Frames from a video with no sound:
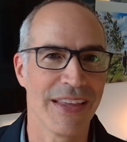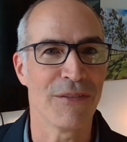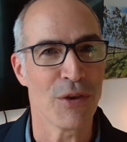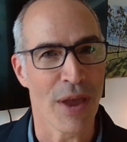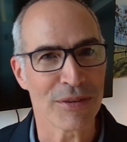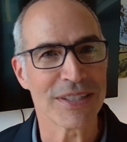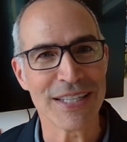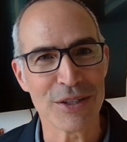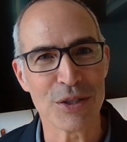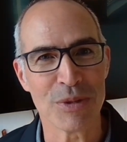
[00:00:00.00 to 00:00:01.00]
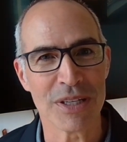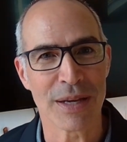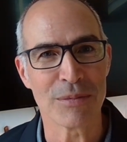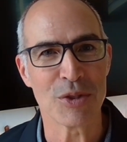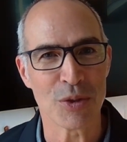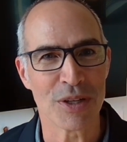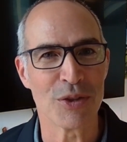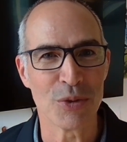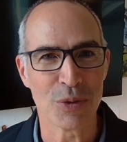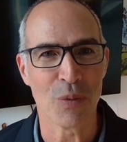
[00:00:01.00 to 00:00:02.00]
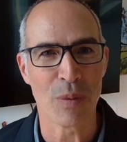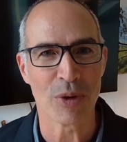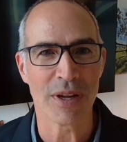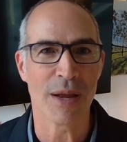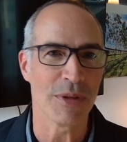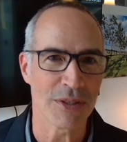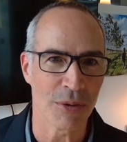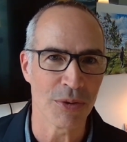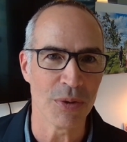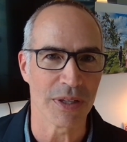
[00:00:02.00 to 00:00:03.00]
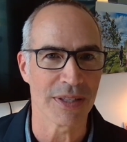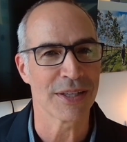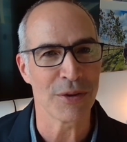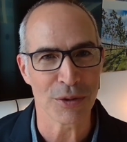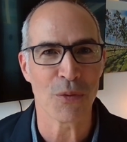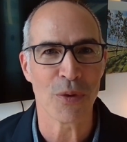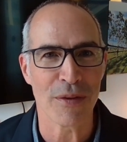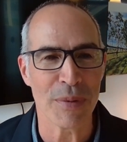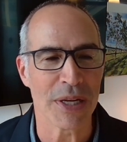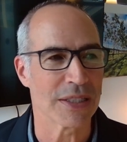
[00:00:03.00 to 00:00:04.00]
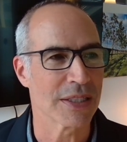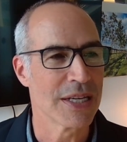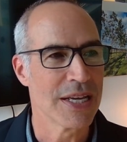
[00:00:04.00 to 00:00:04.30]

If you haven't seen it too many times and you could endure it one more time, let's go through it, because I know it's 4.5 minutes.